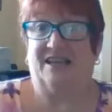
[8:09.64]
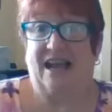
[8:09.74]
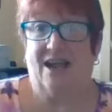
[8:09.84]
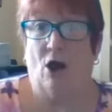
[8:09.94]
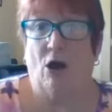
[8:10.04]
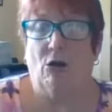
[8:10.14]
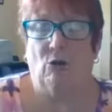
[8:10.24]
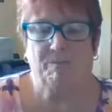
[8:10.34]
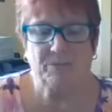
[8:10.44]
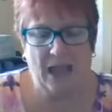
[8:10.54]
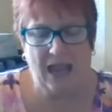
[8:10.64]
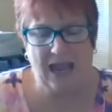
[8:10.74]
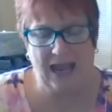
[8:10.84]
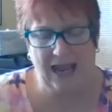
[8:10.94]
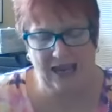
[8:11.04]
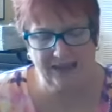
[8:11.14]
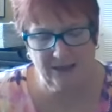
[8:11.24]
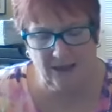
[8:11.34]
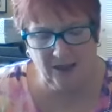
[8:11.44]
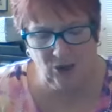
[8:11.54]
staying home.
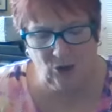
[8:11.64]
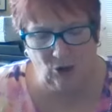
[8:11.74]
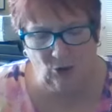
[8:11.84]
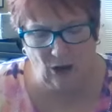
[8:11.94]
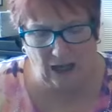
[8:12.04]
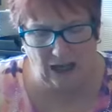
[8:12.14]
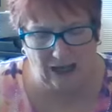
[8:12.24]
And, you know,